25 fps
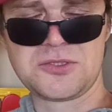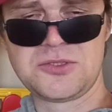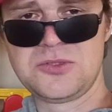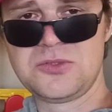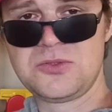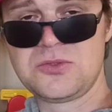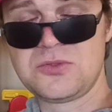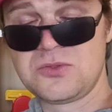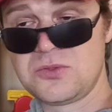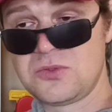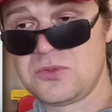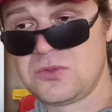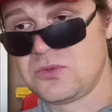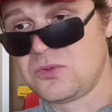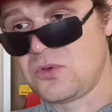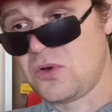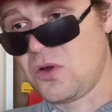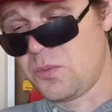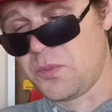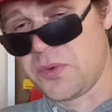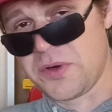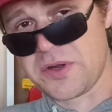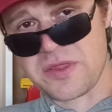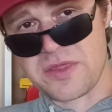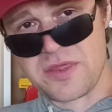You
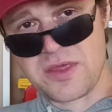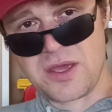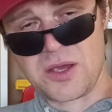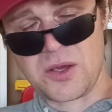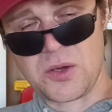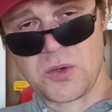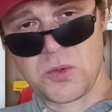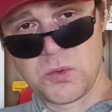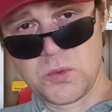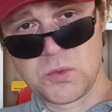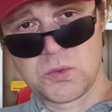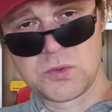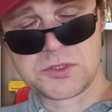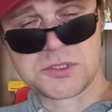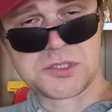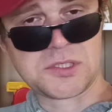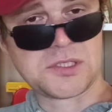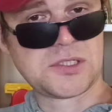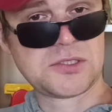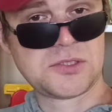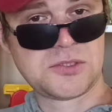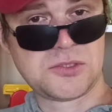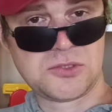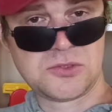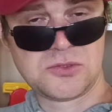open the hood
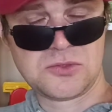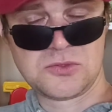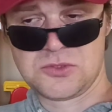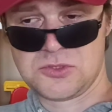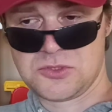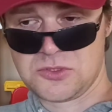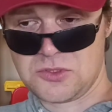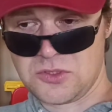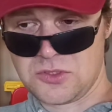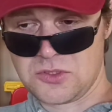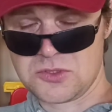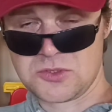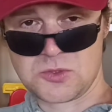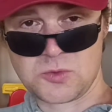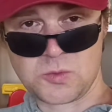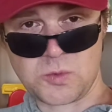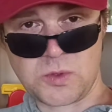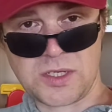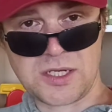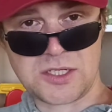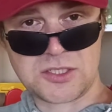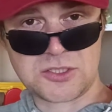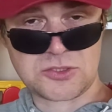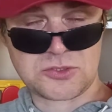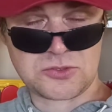and you don't
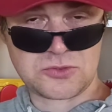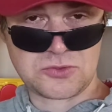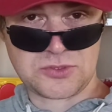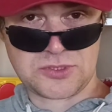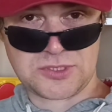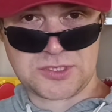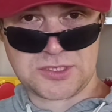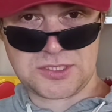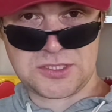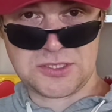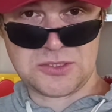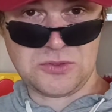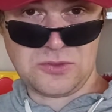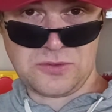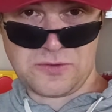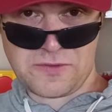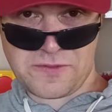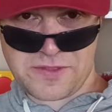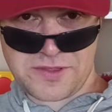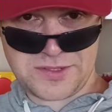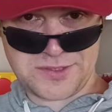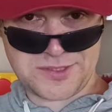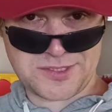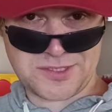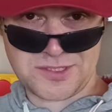want to see all
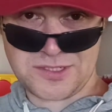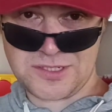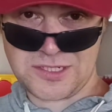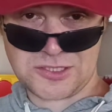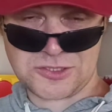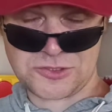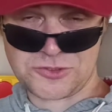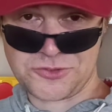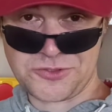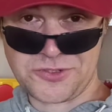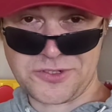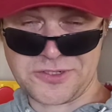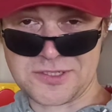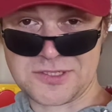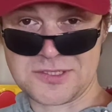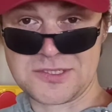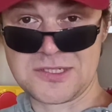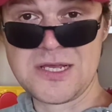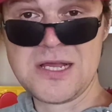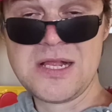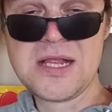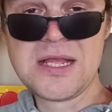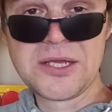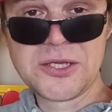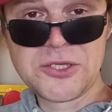these electronics.
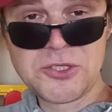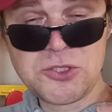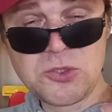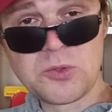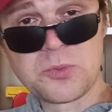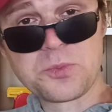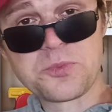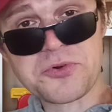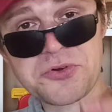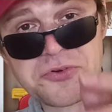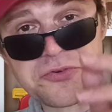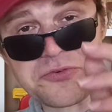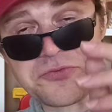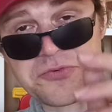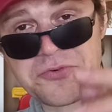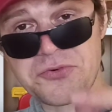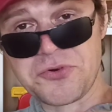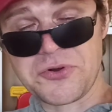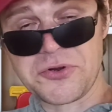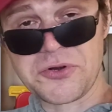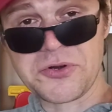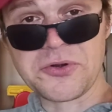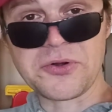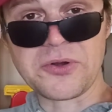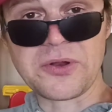You
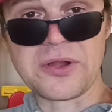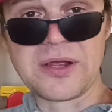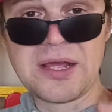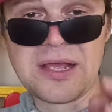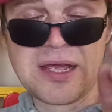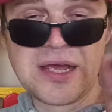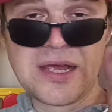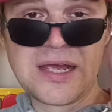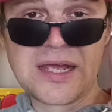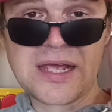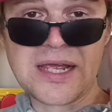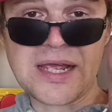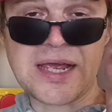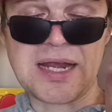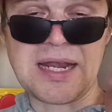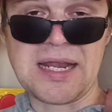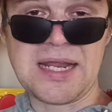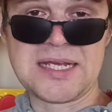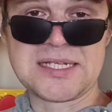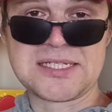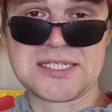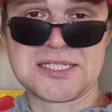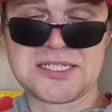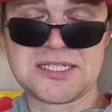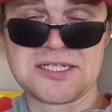prefer
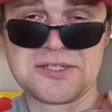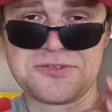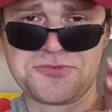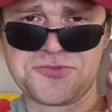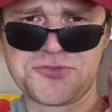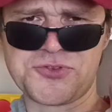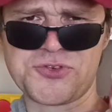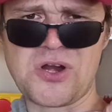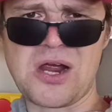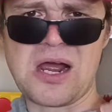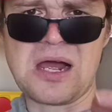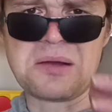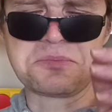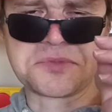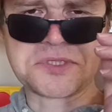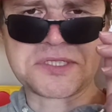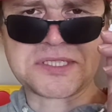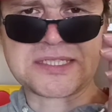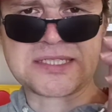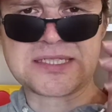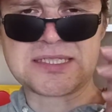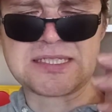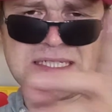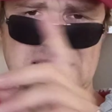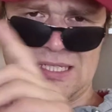classic from
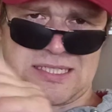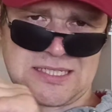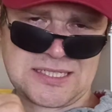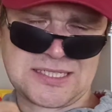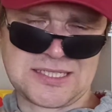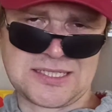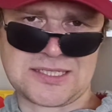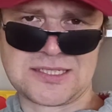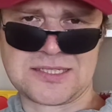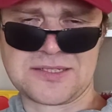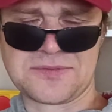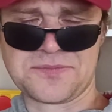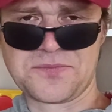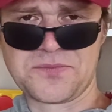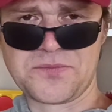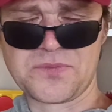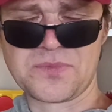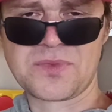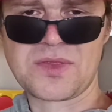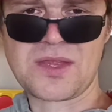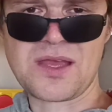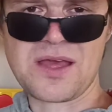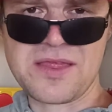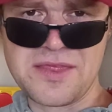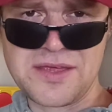60s.
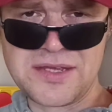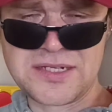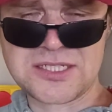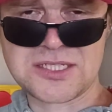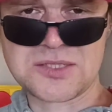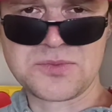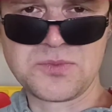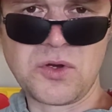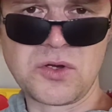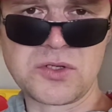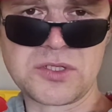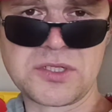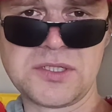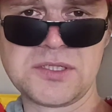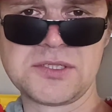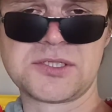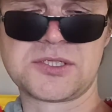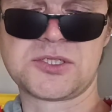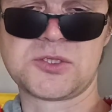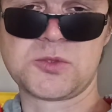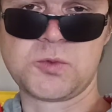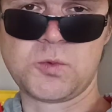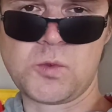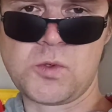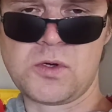This
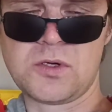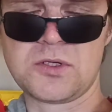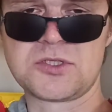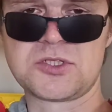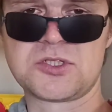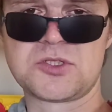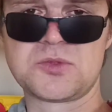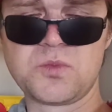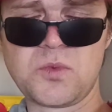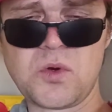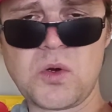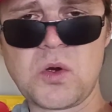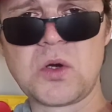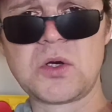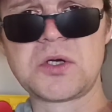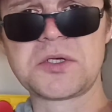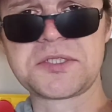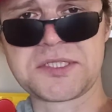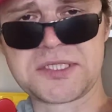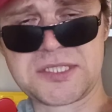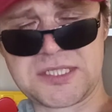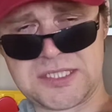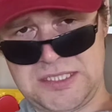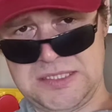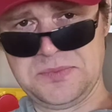models was more
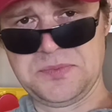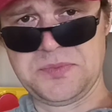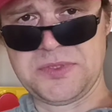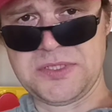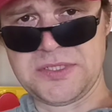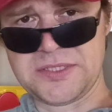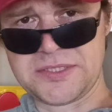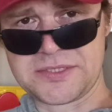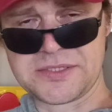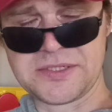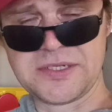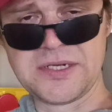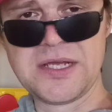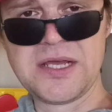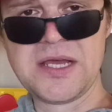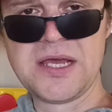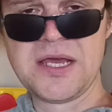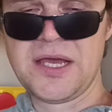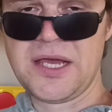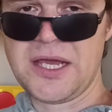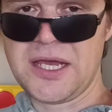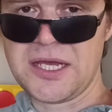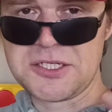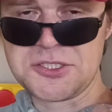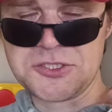simpler
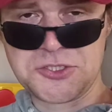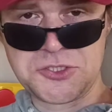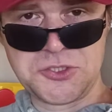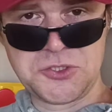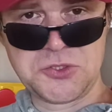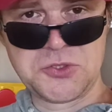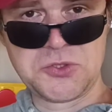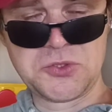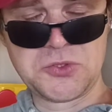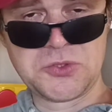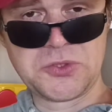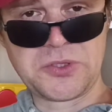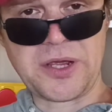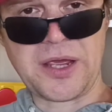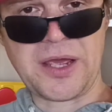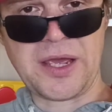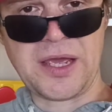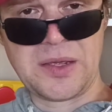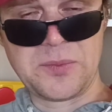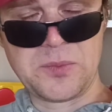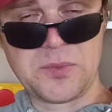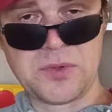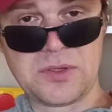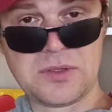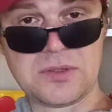and you
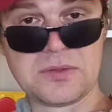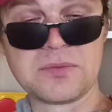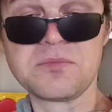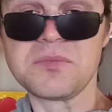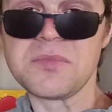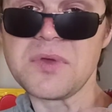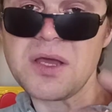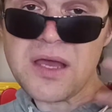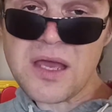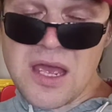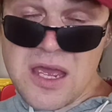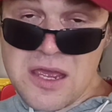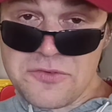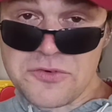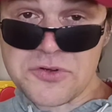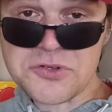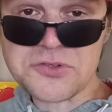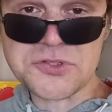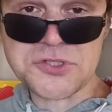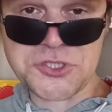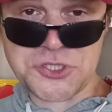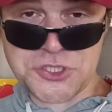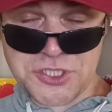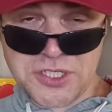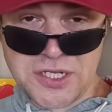able
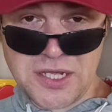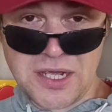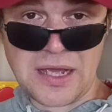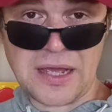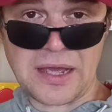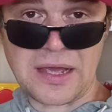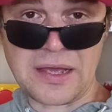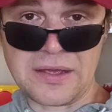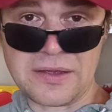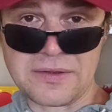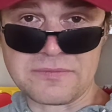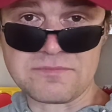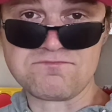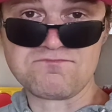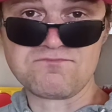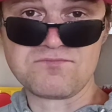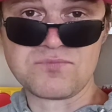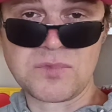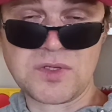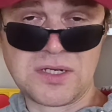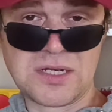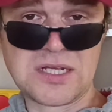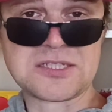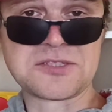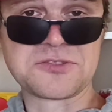average guy,
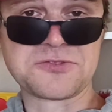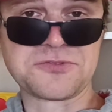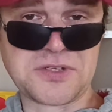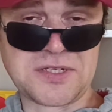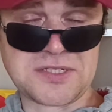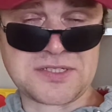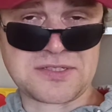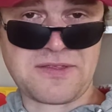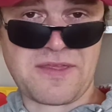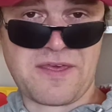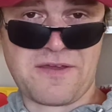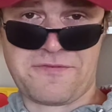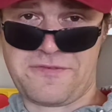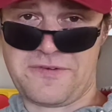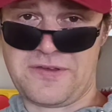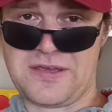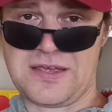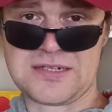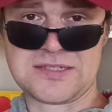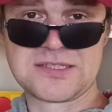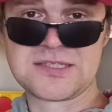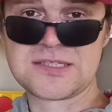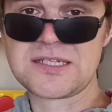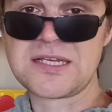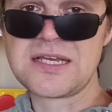let's face the
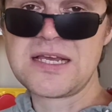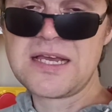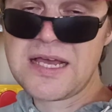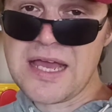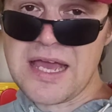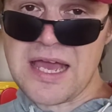facts.